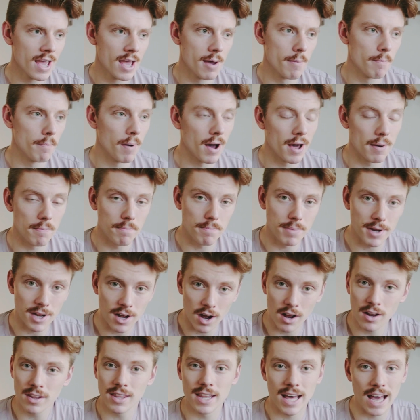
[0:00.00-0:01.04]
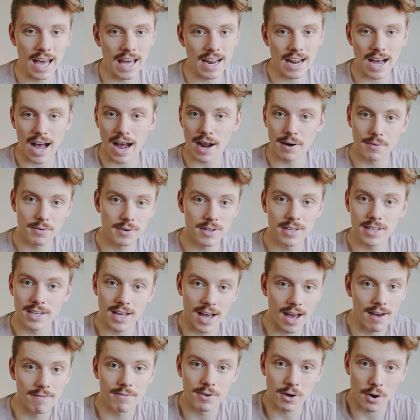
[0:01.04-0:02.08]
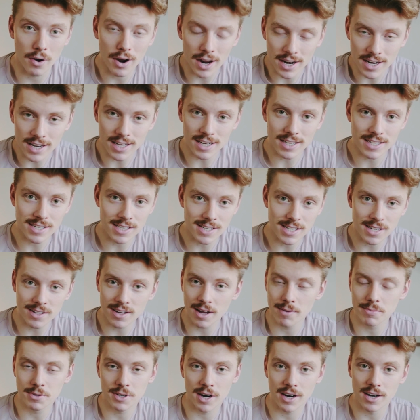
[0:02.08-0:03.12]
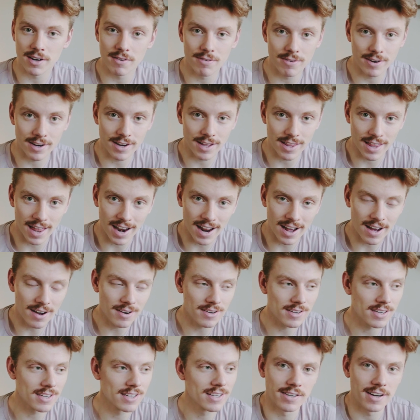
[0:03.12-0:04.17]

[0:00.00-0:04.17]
But beyond that, I really have no idea still. I'm trying to figure that out.